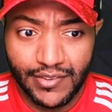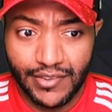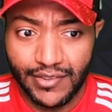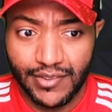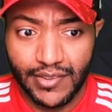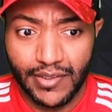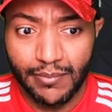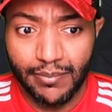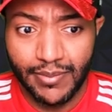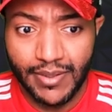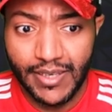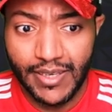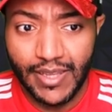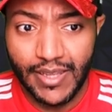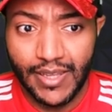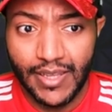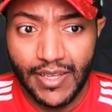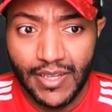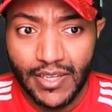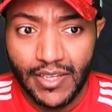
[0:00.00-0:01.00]
just
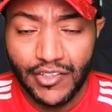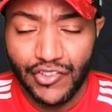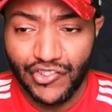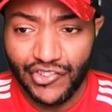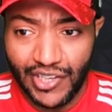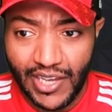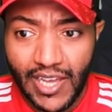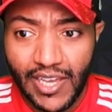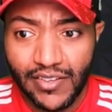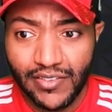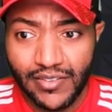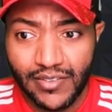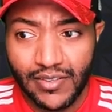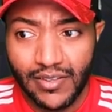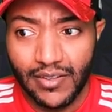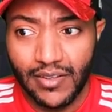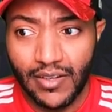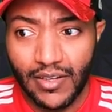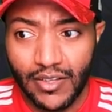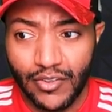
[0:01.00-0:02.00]
completely changed.